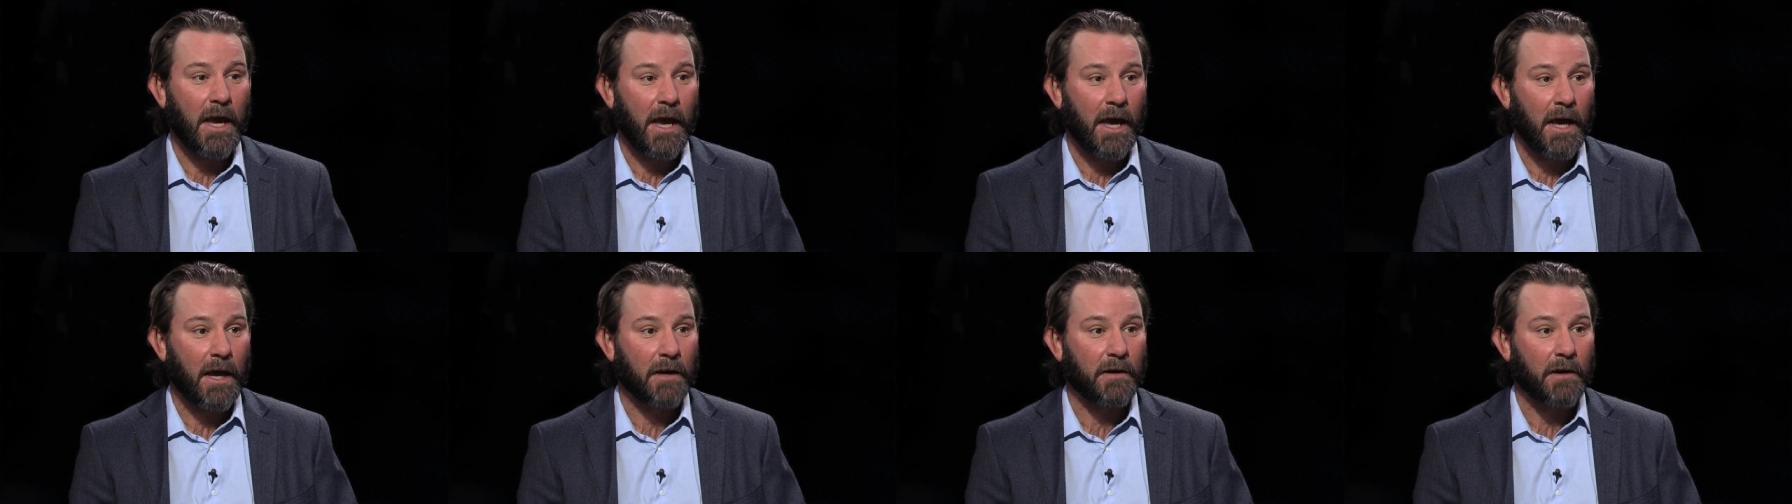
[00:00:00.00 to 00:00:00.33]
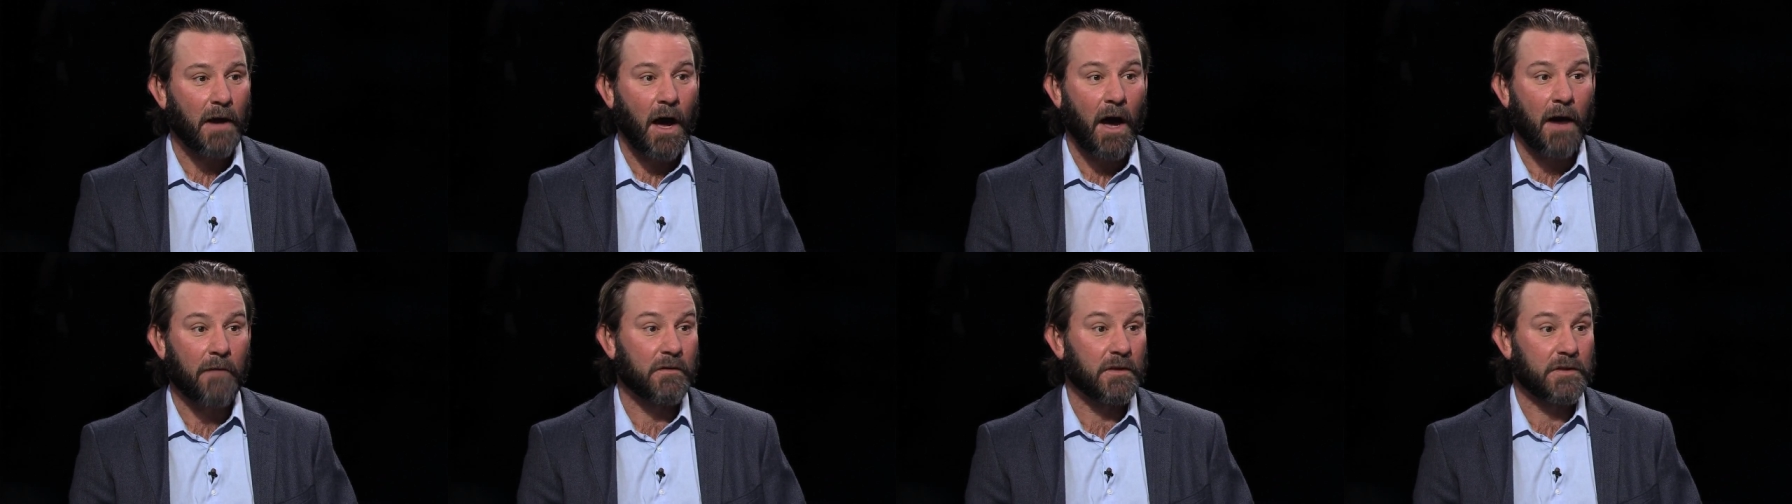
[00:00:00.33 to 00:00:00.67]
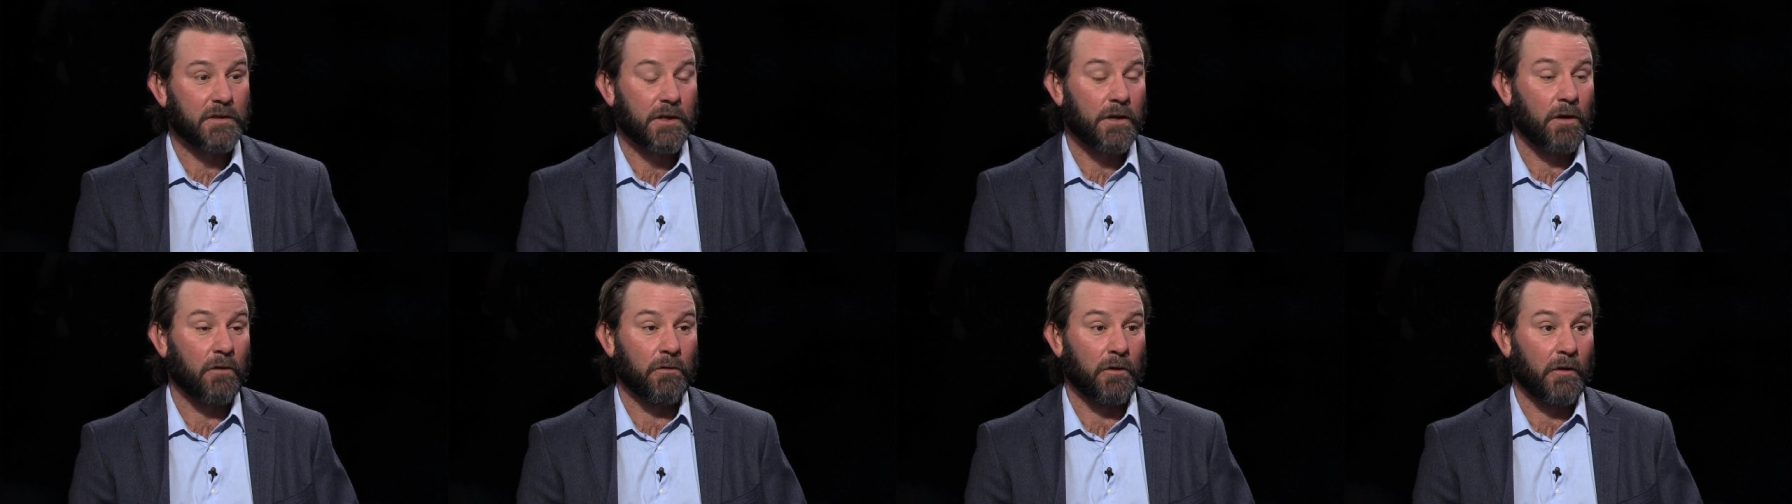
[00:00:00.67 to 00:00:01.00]
and
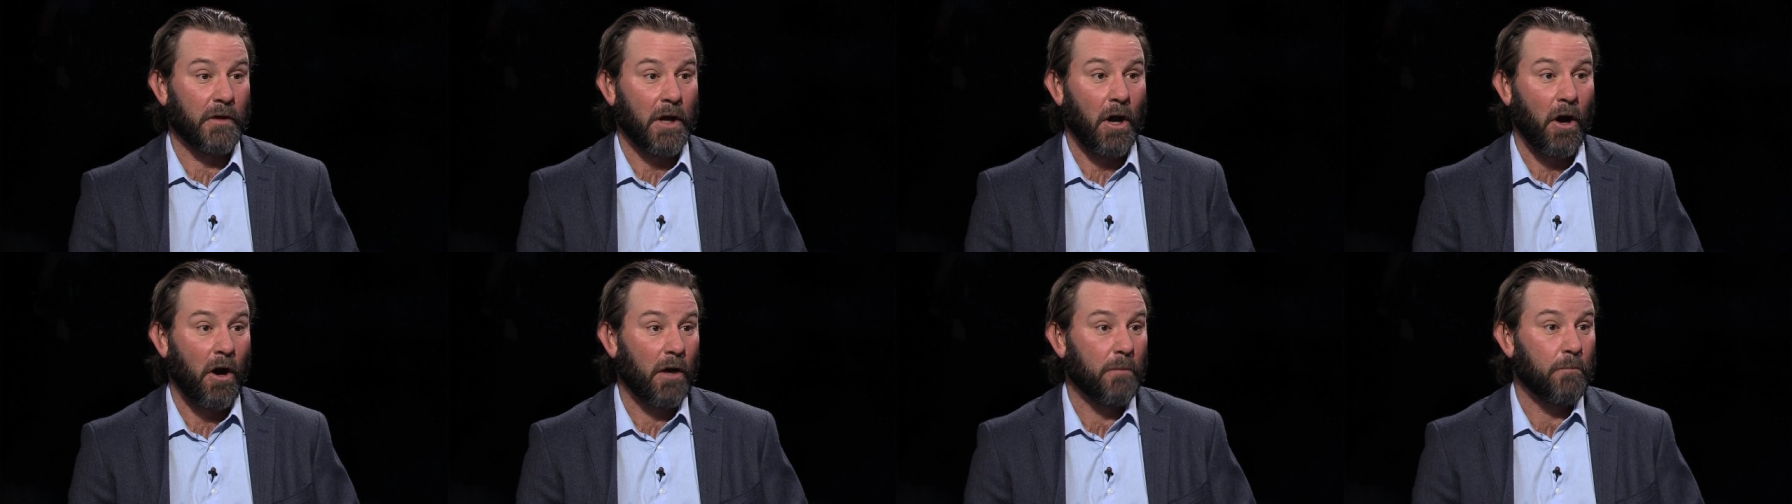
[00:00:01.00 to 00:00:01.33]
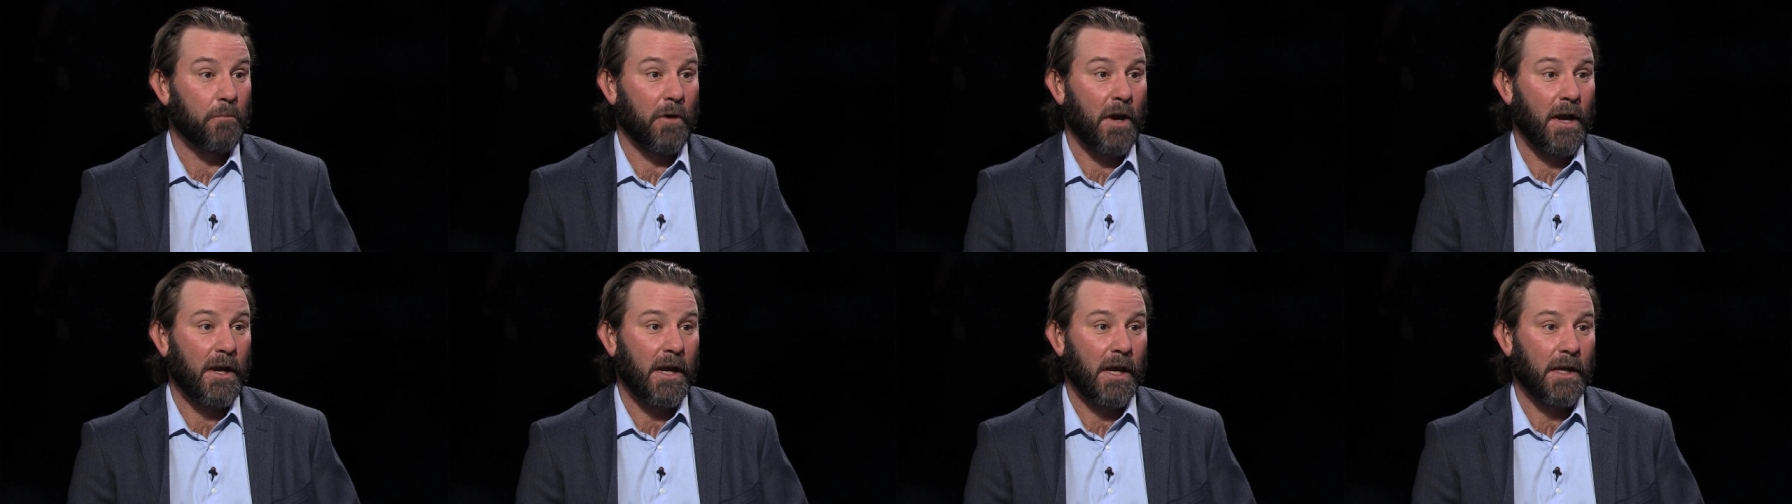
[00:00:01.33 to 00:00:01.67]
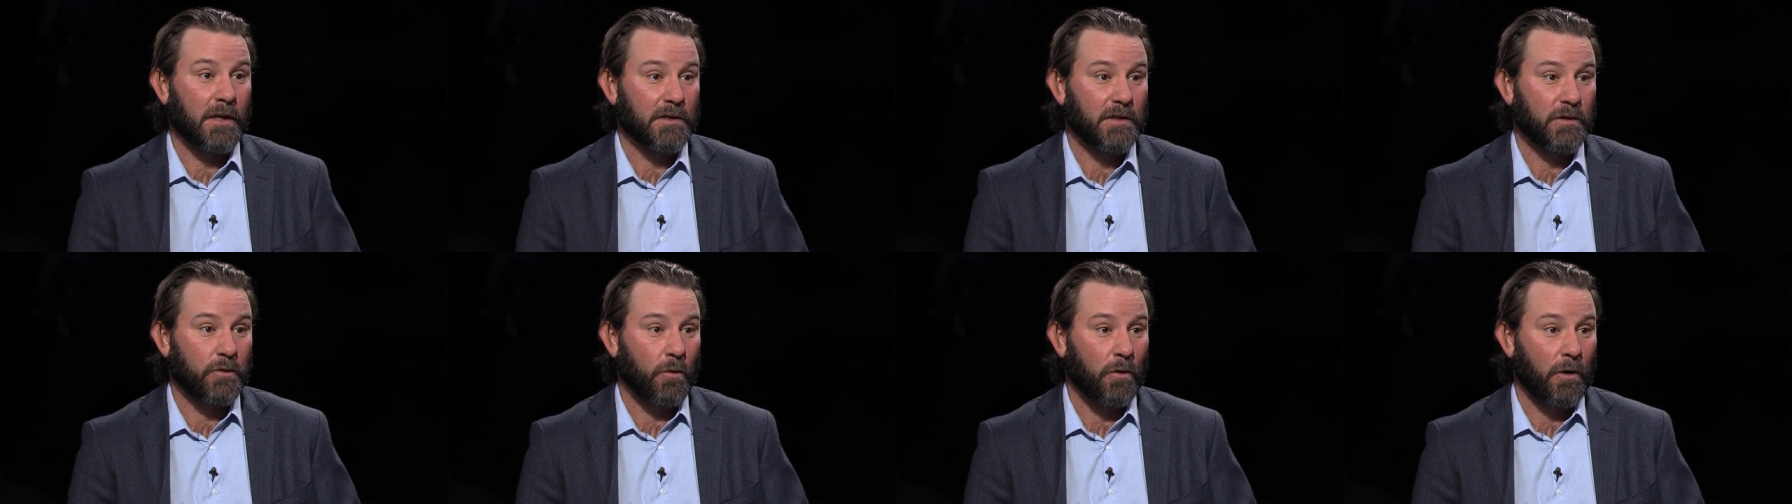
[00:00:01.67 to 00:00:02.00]
obviously a really heartbreaking
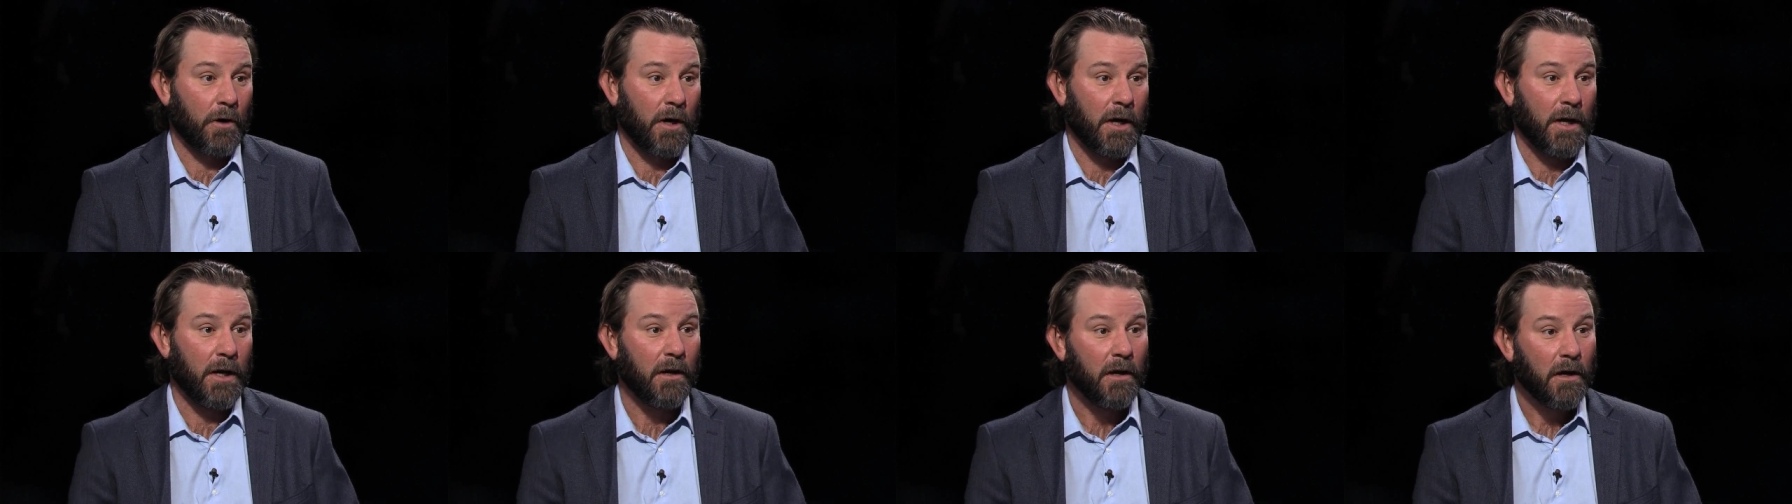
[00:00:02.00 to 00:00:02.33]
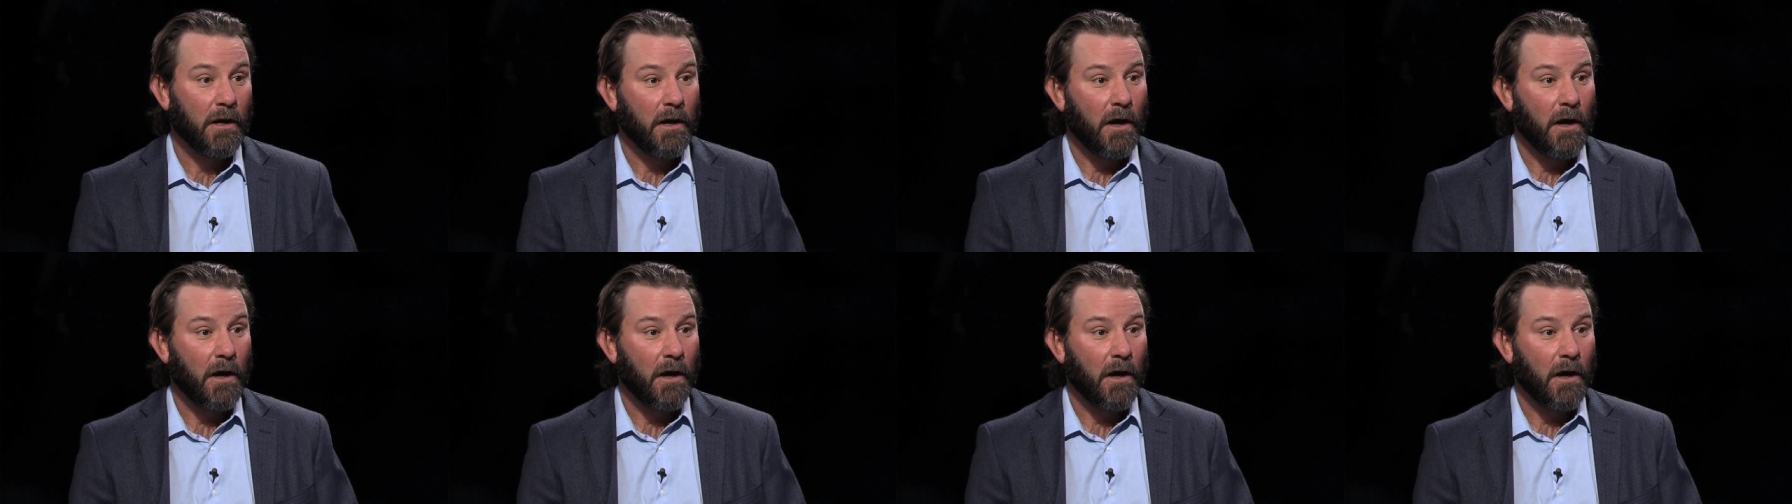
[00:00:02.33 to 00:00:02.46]
story,